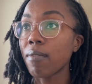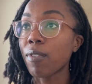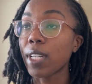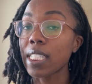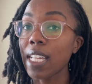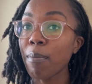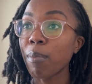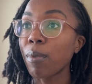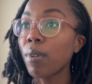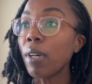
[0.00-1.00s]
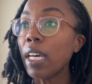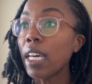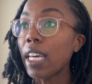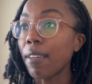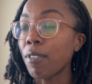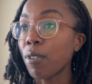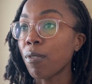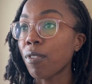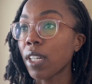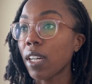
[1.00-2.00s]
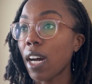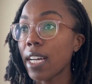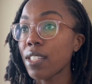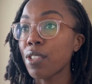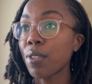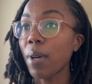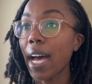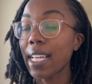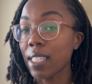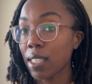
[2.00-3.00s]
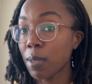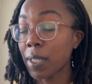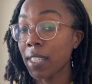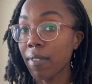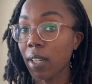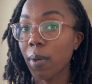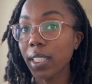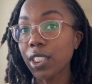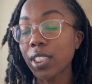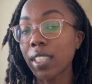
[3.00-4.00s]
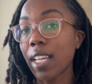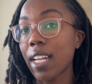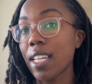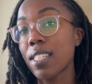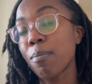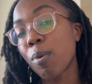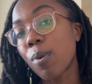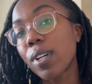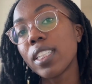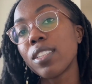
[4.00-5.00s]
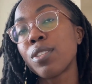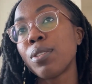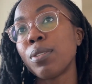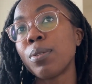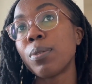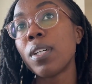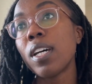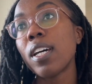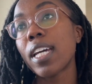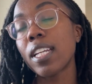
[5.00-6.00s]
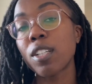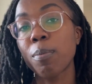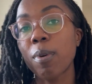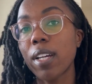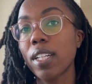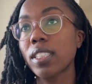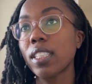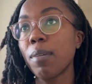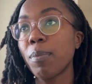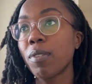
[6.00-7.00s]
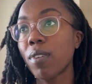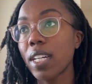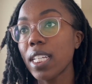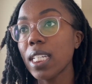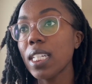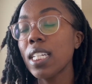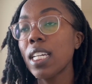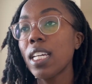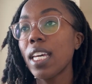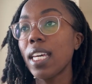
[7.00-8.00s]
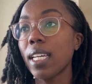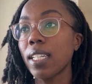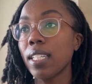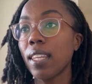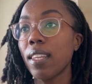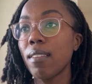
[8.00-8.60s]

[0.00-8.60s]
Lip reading: For example, if you forgot to ask a specific question that is important to getting your product up and running, it could